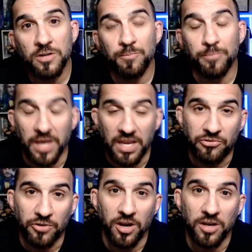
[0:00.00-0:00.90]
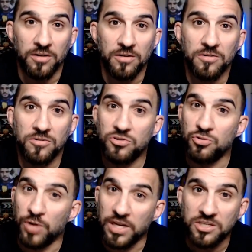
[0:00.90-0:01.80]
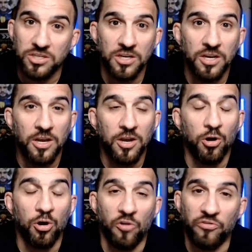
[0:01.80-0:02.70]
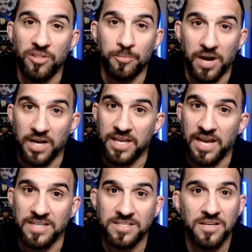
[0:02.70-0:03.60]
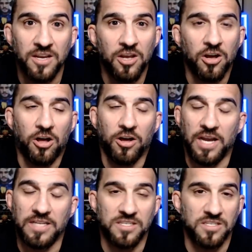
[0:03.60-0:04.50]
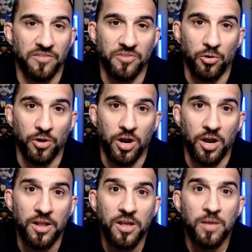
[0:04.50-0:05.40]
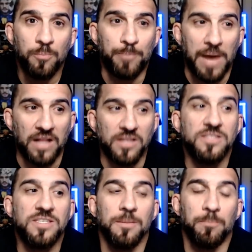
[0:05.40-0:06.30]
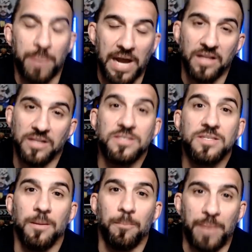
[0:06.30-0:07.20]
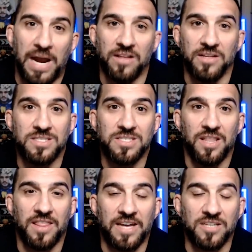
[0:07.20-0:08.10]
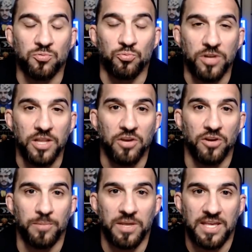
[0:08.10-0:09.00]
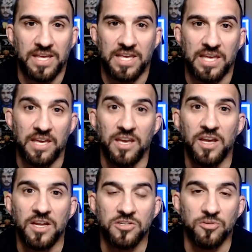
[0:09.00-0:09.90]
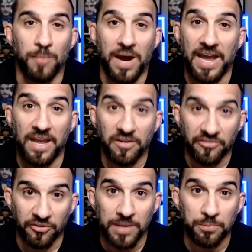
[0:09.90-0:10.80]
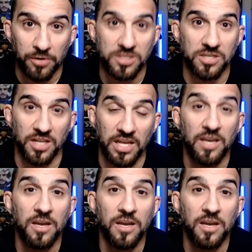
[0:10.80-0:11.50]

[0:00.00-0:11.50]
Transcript: Patreon, Twitch, hopefully the podcast, all kinds of stuff going on. Balance, balance, balance. That is really going to be the key to my, for me personally,